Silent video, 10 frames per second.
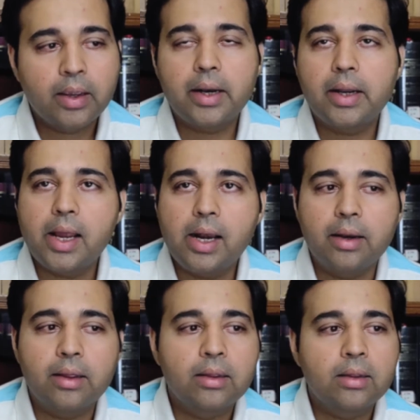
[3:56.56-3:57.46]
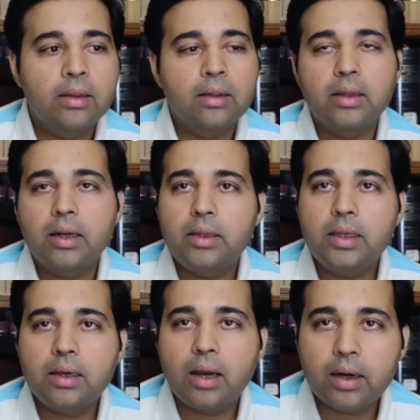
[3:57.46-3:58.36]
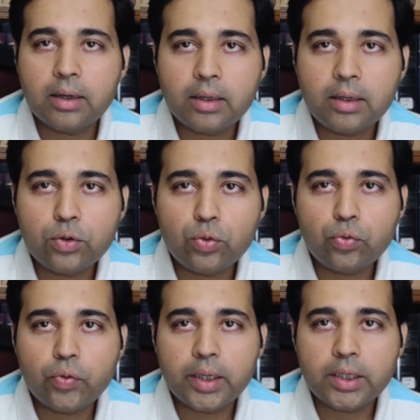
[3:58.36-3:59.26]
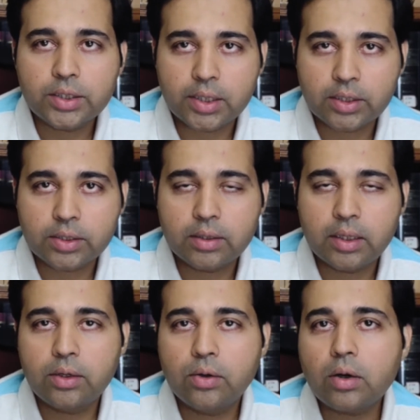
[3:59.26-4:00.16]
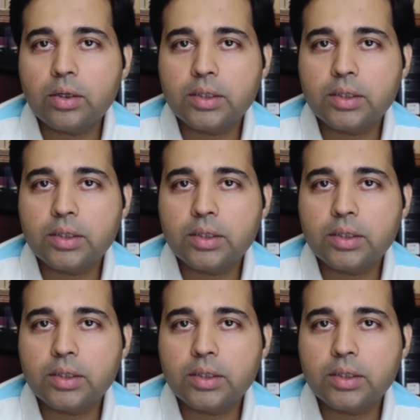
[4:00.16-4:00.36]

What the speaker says: and held that the Article 226 did not